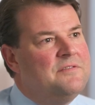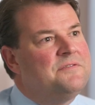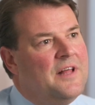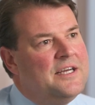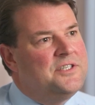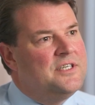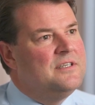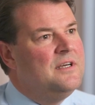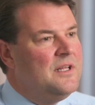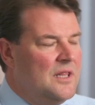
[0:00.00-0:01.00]

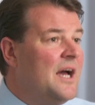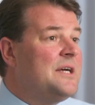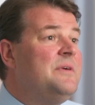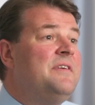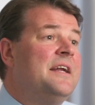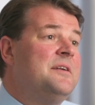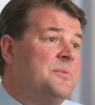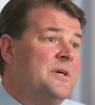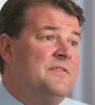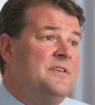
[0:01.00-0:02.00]
inflation like we've had in
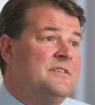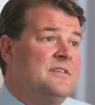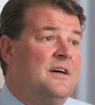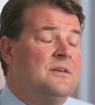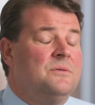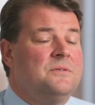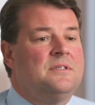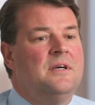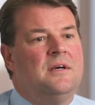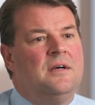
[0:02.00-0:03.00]
previous cycles.
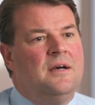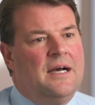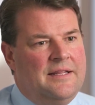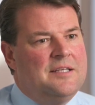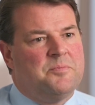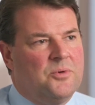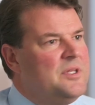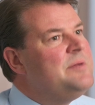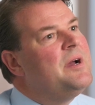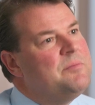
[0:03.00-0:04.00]
And that's
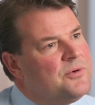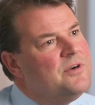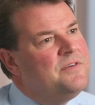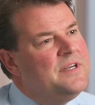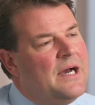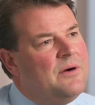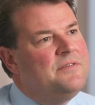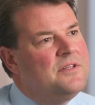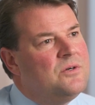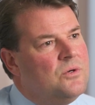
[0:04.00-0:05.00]
broadly been proven now
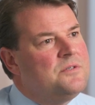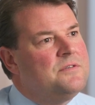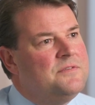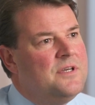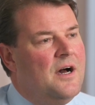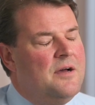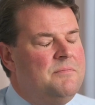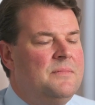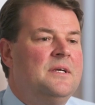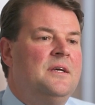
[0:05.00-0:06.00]
over the course of
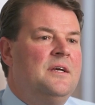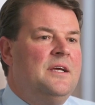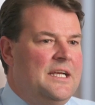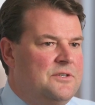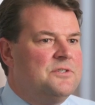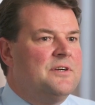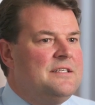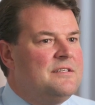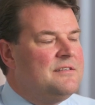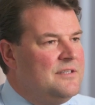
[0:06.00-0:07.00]
time. Interest
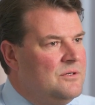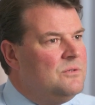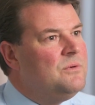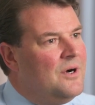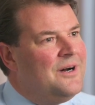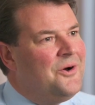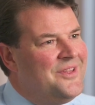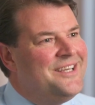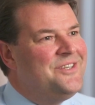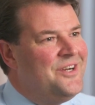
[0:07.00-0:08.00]
rates are still uh, on
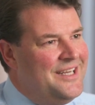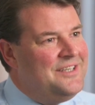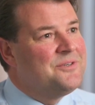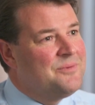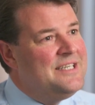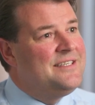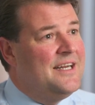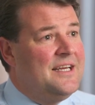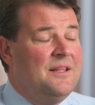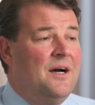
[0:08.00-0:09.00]
their journey to
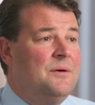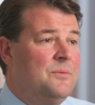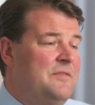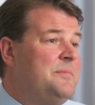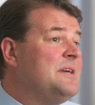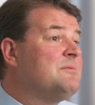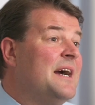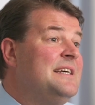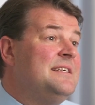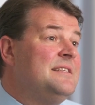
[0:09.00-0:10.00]
resetting lower. We've been
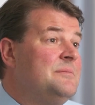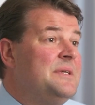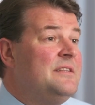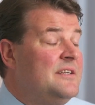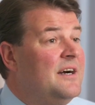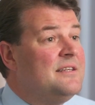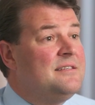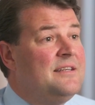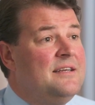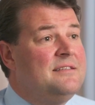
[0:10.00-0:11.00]
raising them in the United
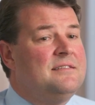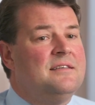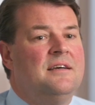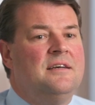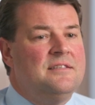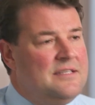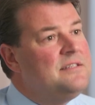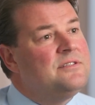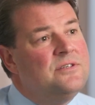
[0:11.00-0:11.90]
States since